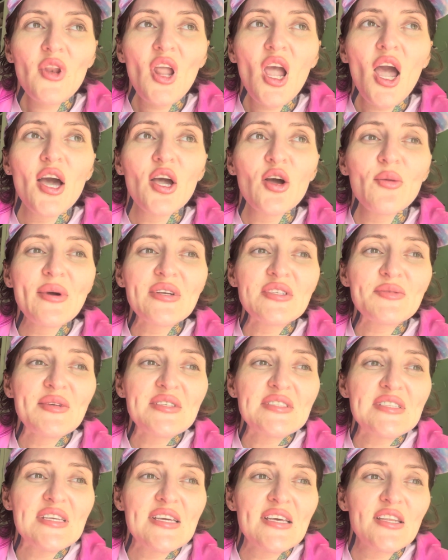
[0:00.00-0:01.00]
I go back to my
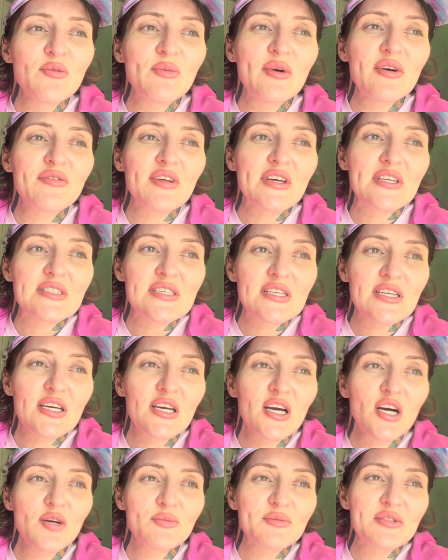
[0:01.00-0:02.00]
seat, and the male flight attendant
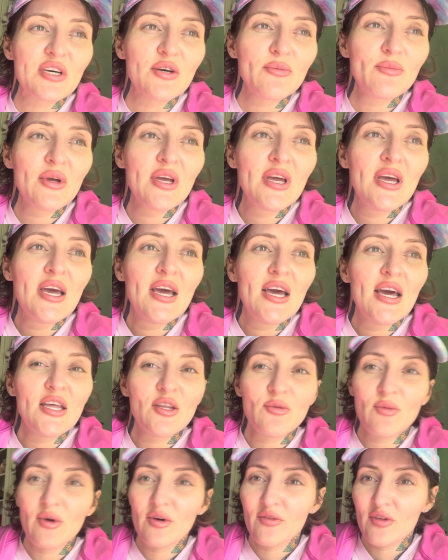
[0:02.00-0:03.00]
comes up, and the
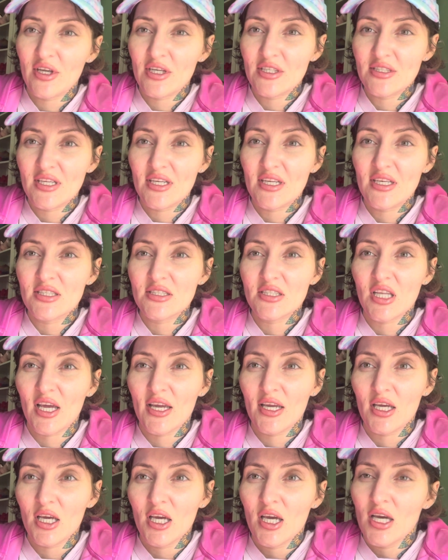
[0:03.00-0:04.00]
male flight attendant is
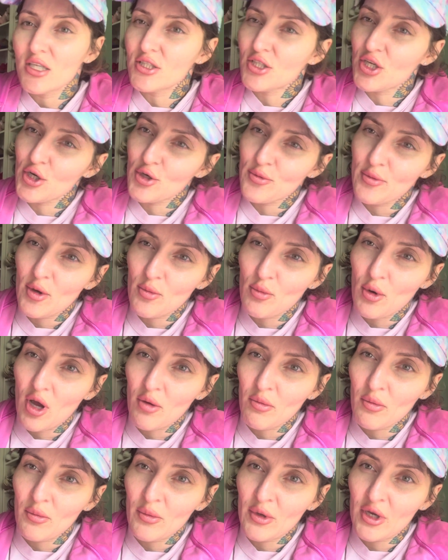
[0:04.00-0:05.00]
like, is there going to be a
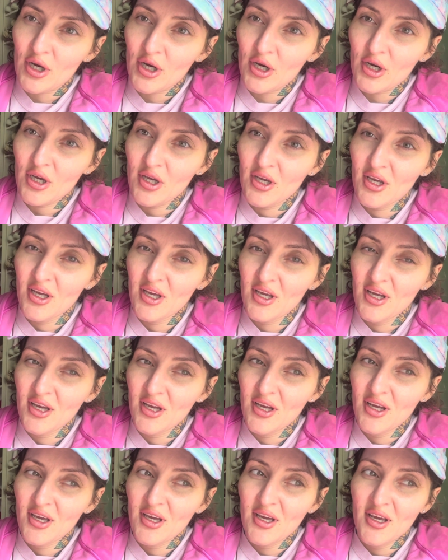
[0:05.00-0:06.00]
problem here?
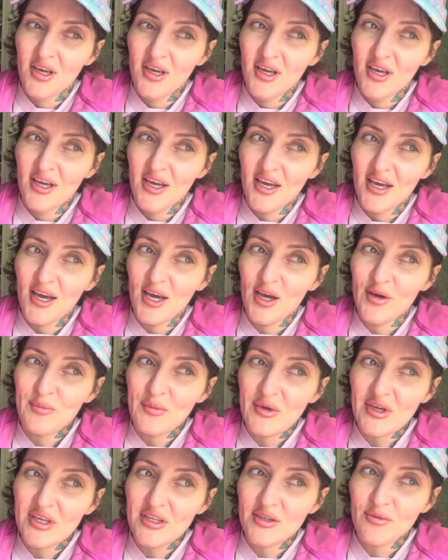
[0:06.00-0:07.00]
And
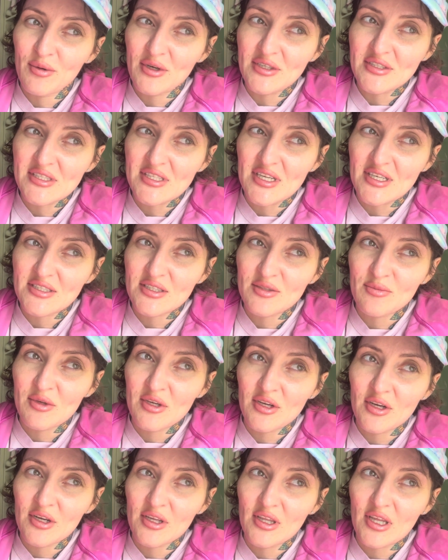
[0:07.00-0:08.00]
me and the person next to me
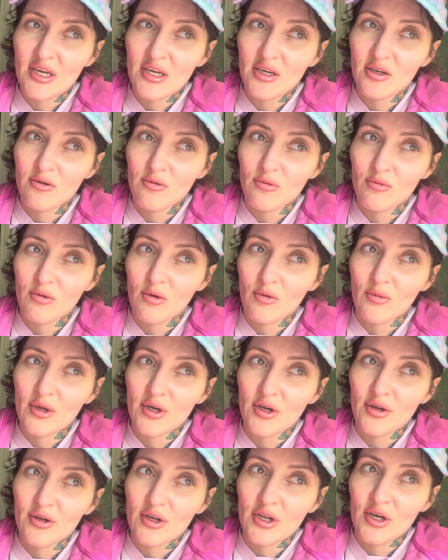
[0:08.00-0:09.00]
are like, well, we
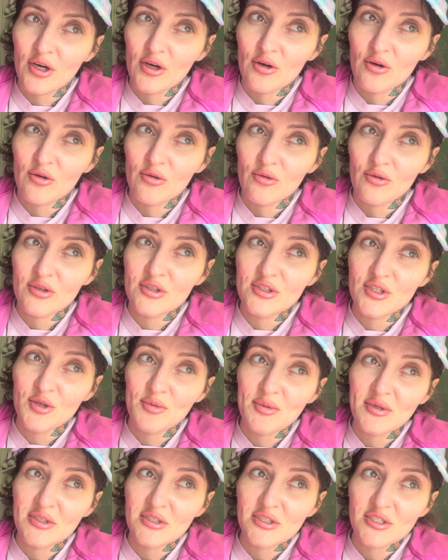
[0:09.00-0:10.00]
don't know, to
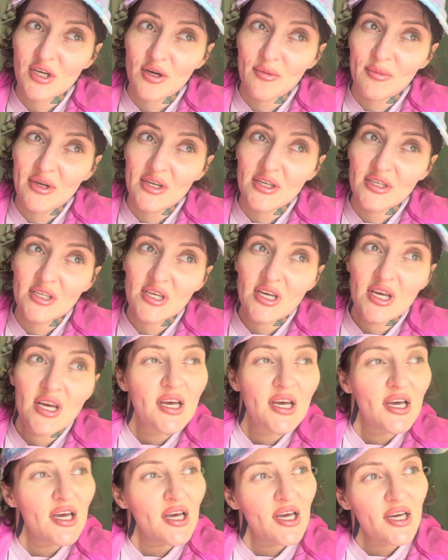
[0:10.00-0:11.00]
be determined.
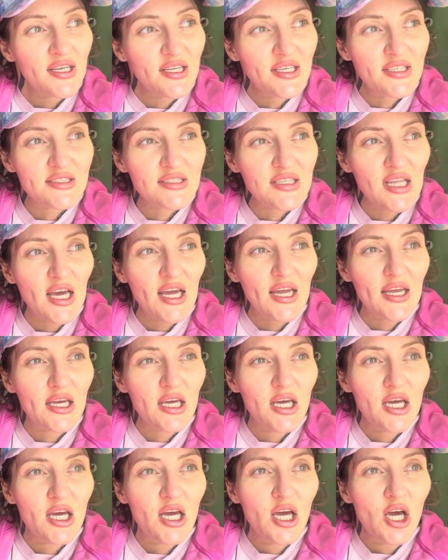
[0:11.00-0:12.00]
And he's
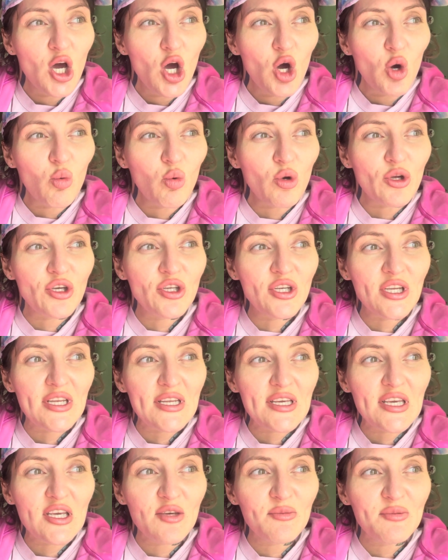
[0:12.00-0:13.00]
like, well, you need to
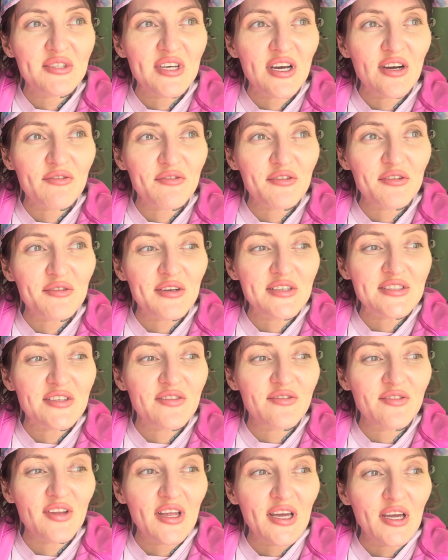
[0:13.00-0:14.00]
keep it down for the rest of the
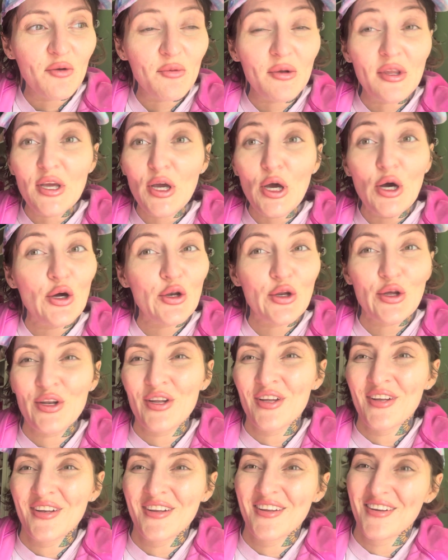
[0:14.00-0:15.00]
flight. And we're like, oh,
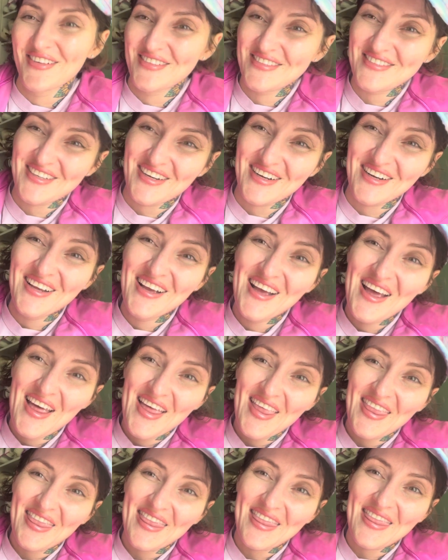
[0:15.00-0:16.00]
no, sir.
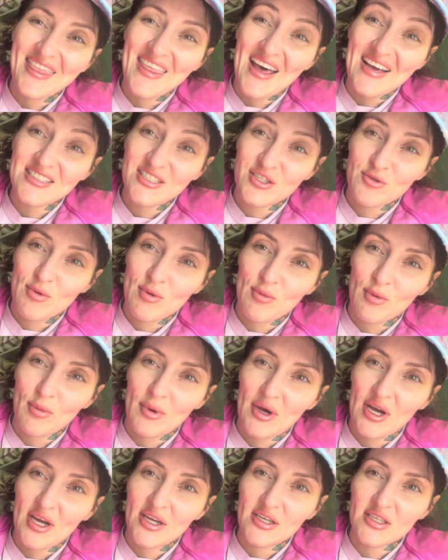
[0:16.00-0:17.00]
That's the people
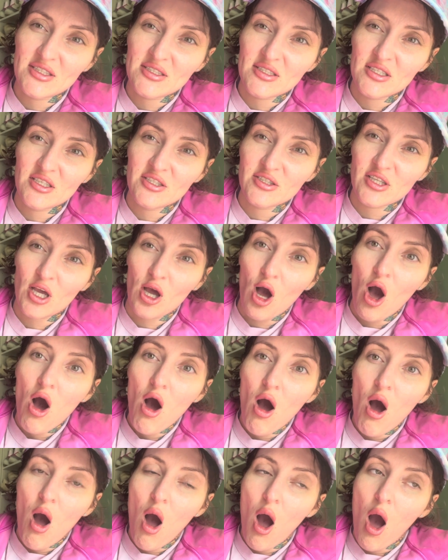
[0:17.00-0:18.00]
behind us. And he's like,
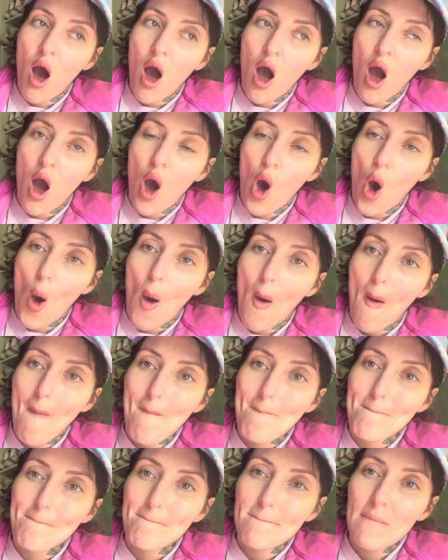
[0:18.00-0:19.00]
oh,
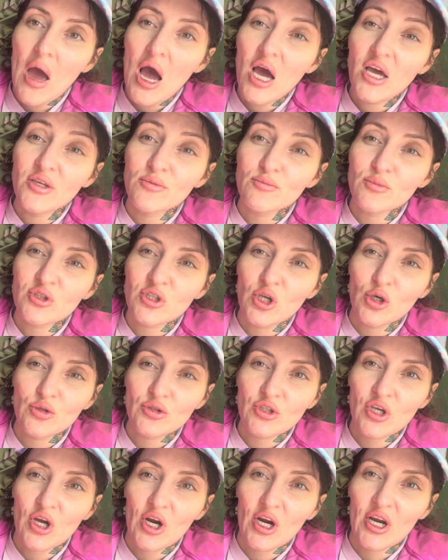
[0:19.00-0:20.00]
I am so
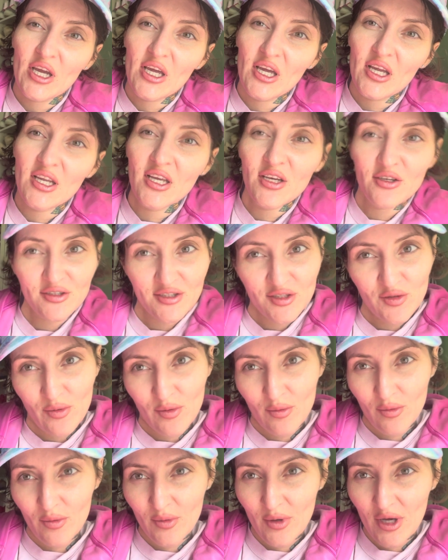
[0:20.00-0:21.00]
sorry. And he goes to the
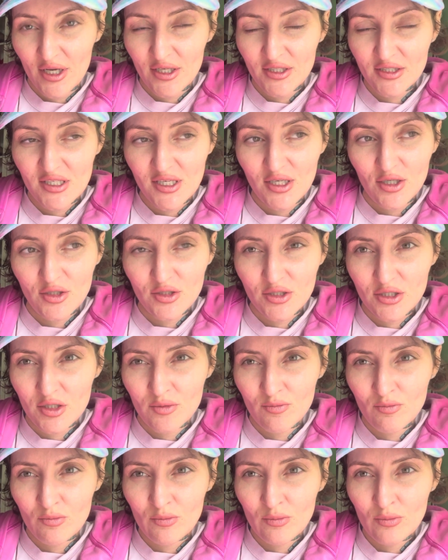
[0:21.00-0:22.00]
people behind us and he goes,
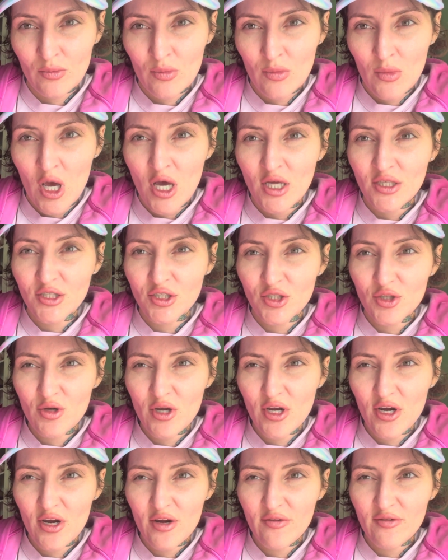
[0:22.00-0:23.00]
did you
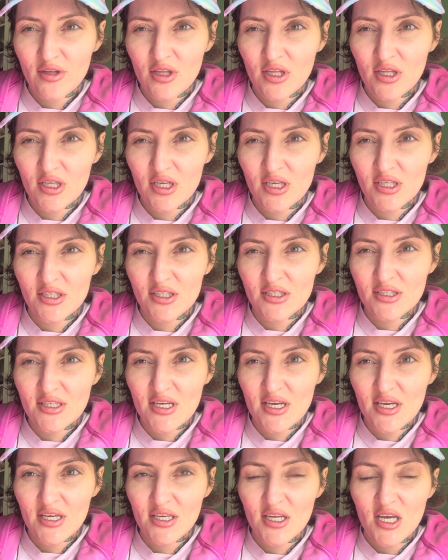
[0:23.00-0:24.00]
hear everything that I just
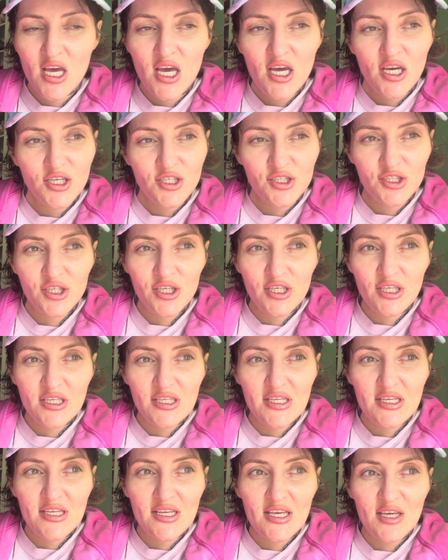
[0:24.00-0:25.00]
said? Because you're going to
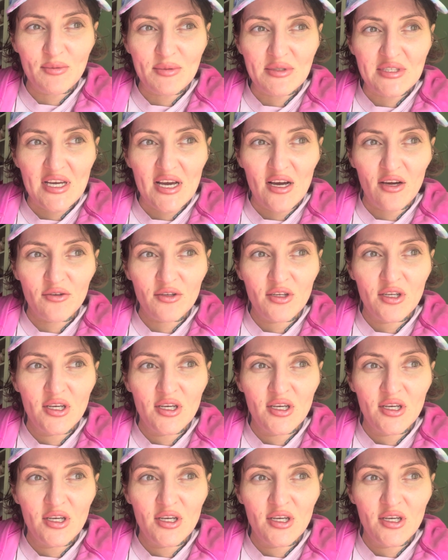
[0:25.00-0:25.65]
need to keep it down.